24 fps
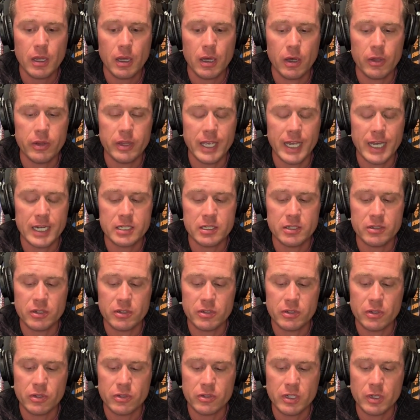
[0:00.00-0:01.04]
all the actions
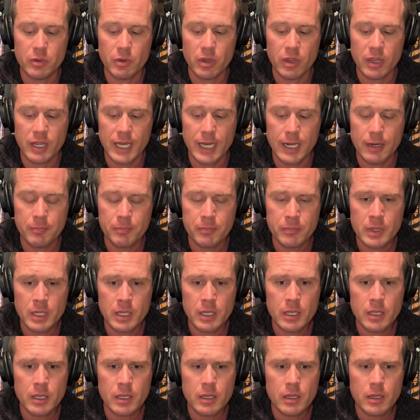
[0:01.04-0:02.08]
associated with that.
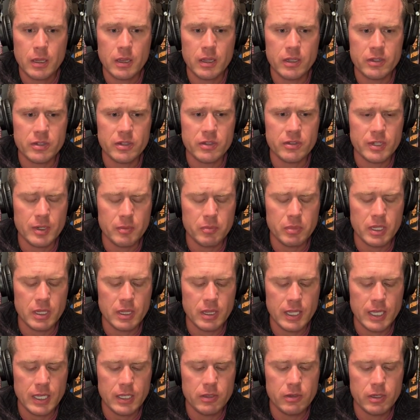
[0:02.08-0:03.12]
This is something
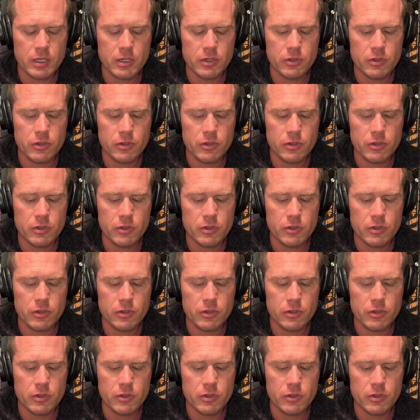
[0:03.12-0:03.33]
that you can